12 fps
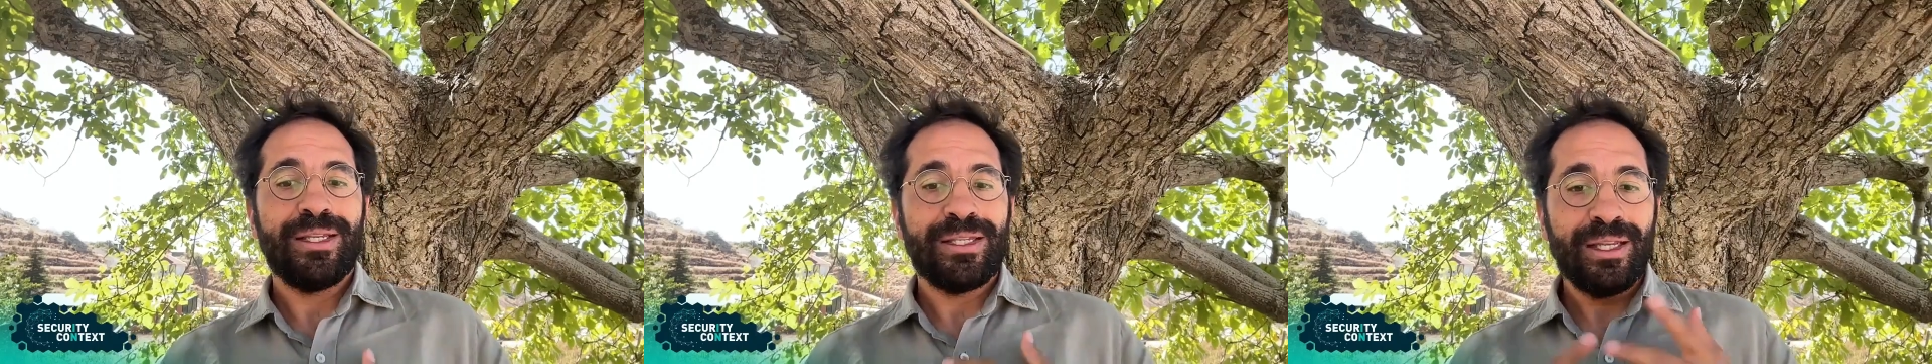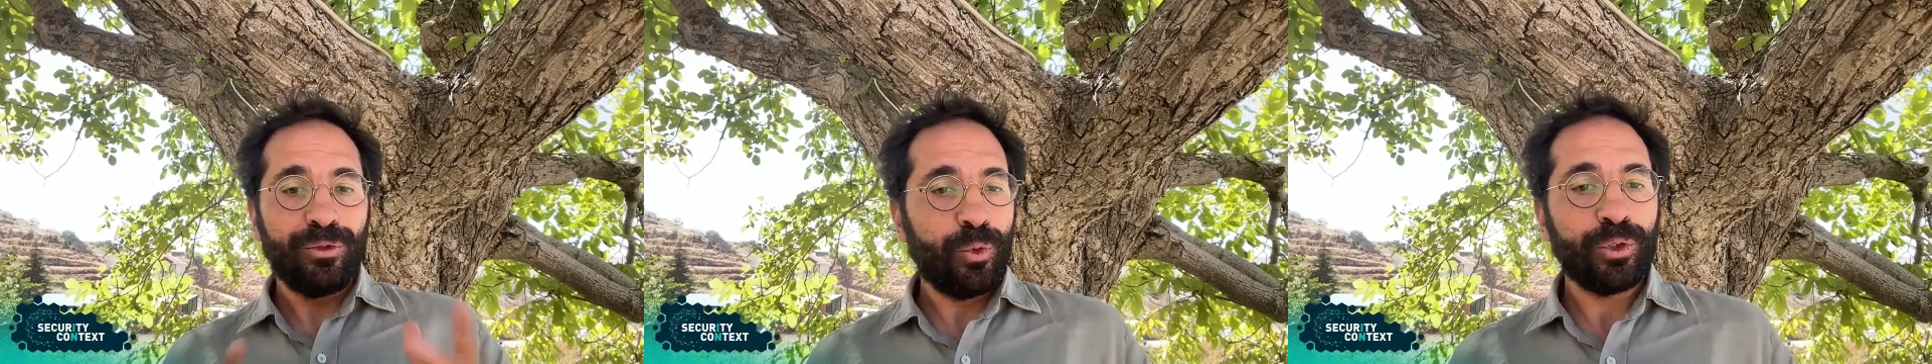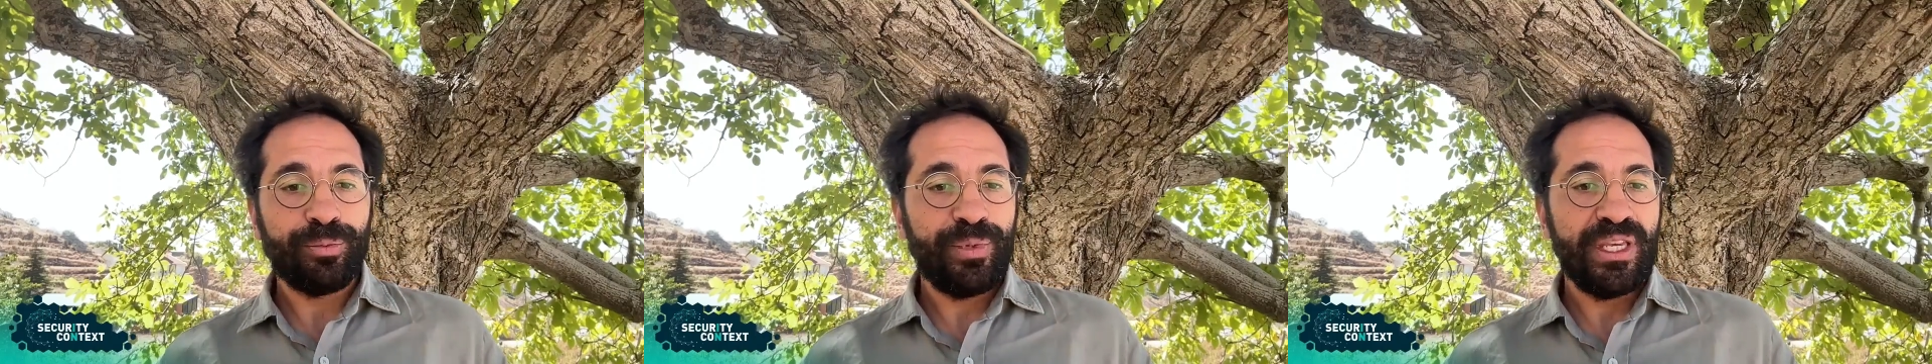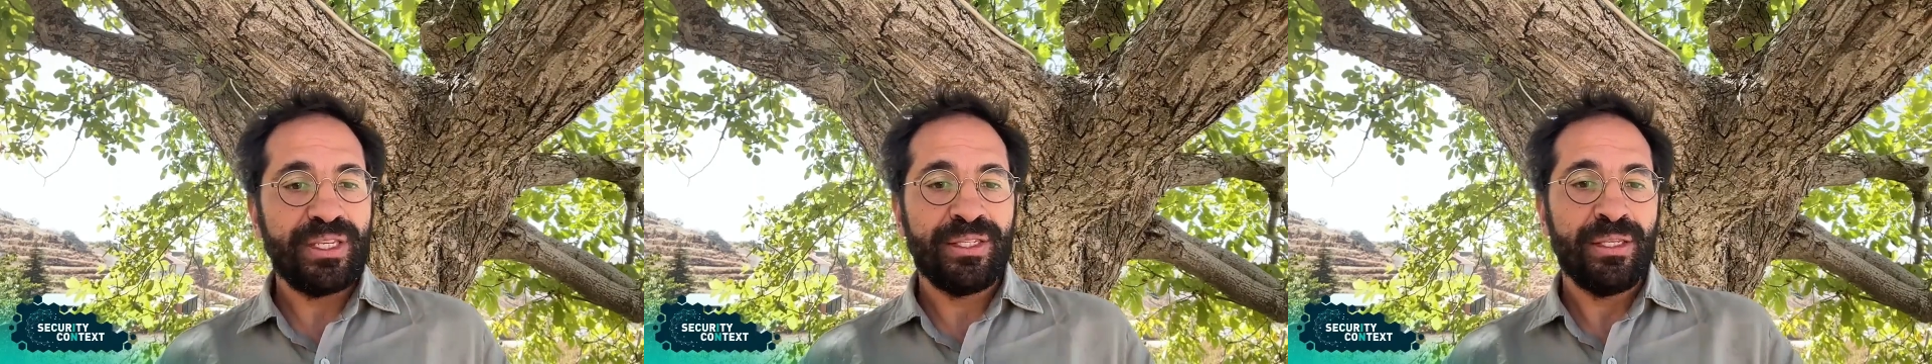does not want
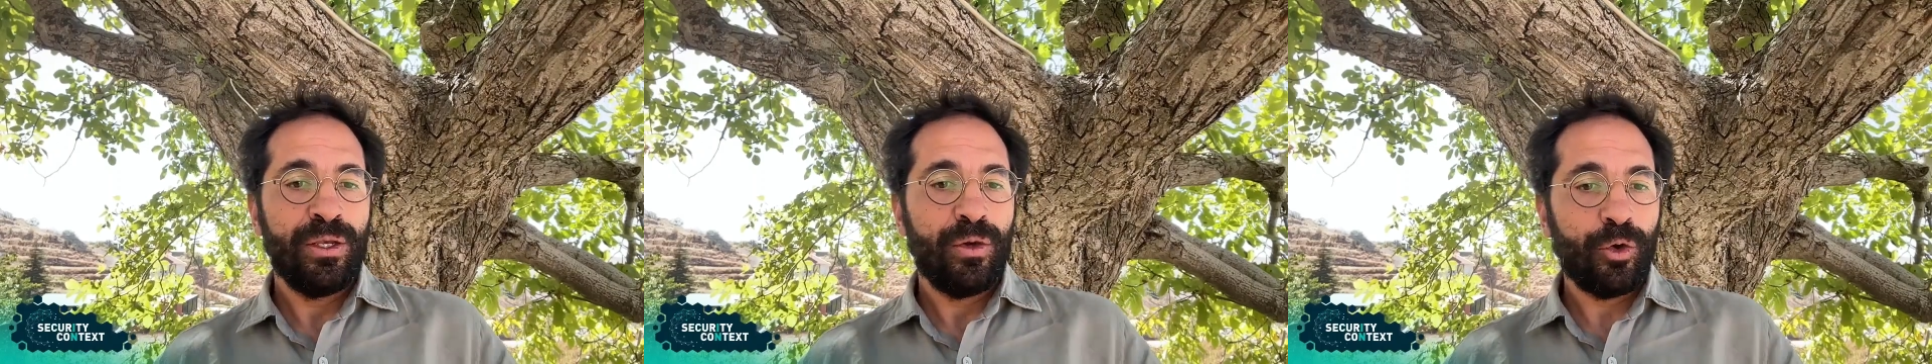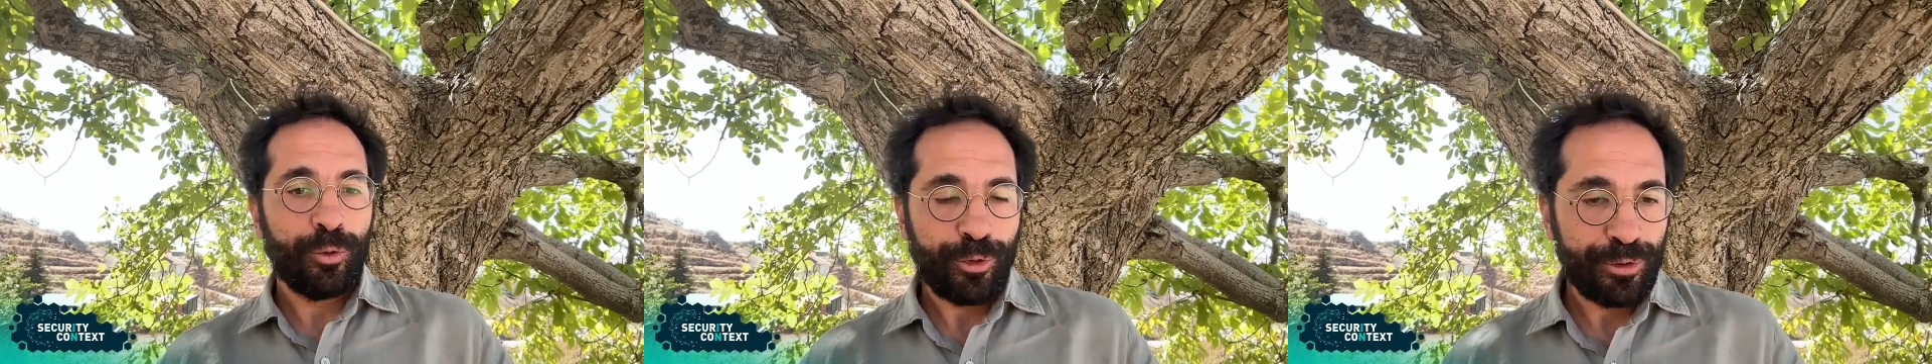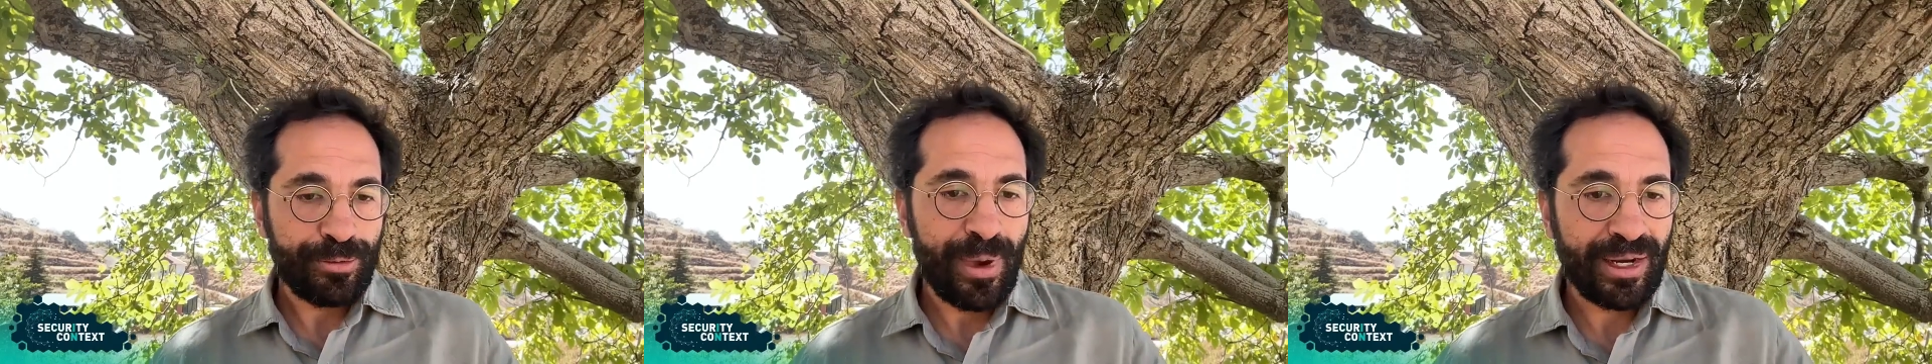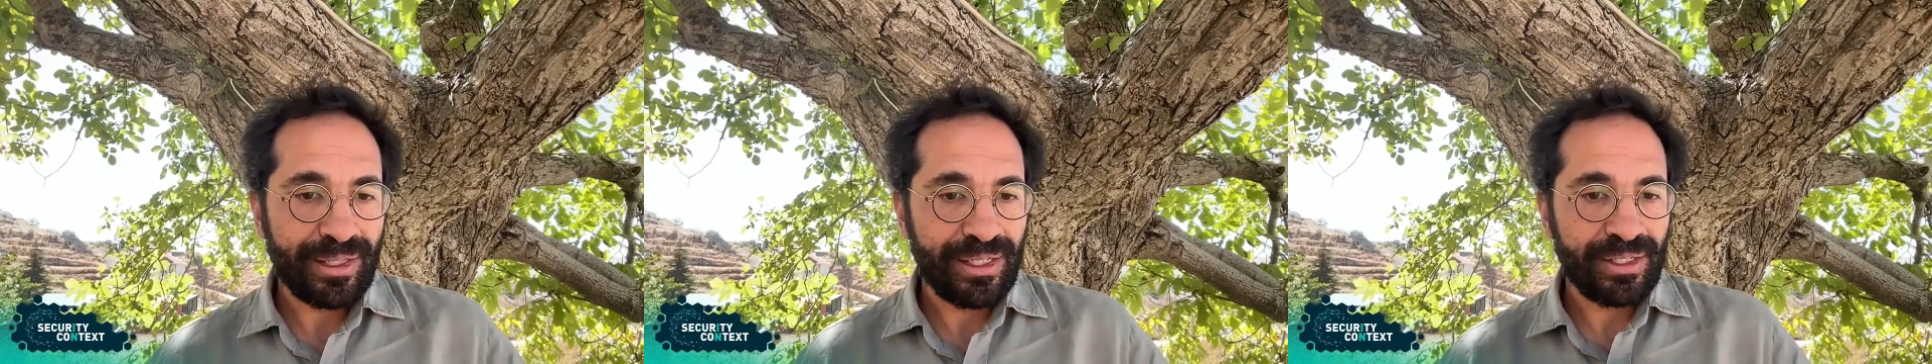peace or
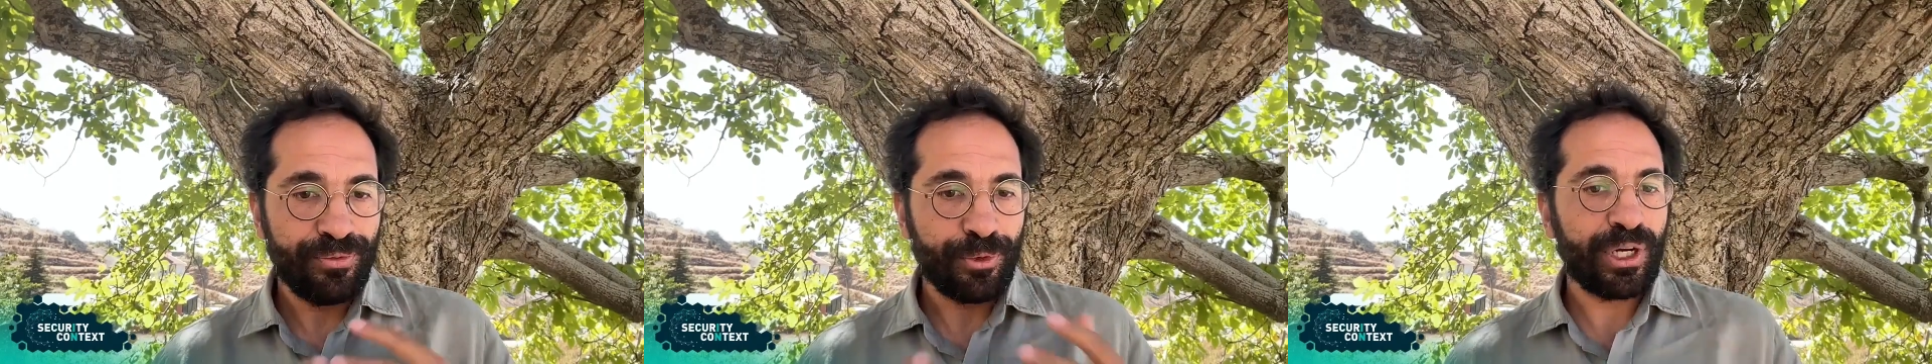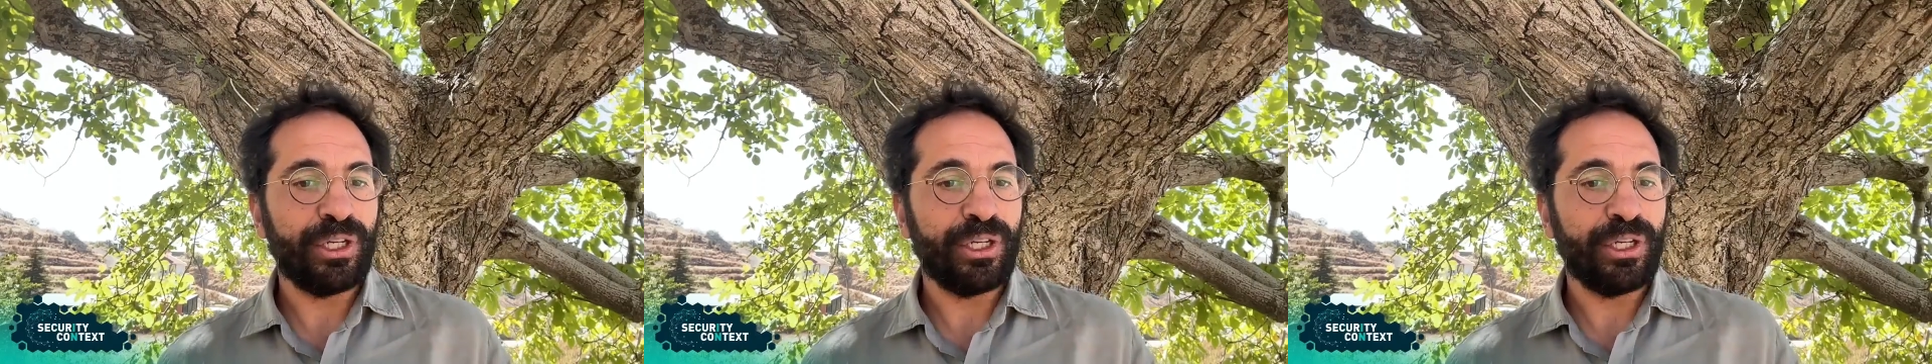prosperity for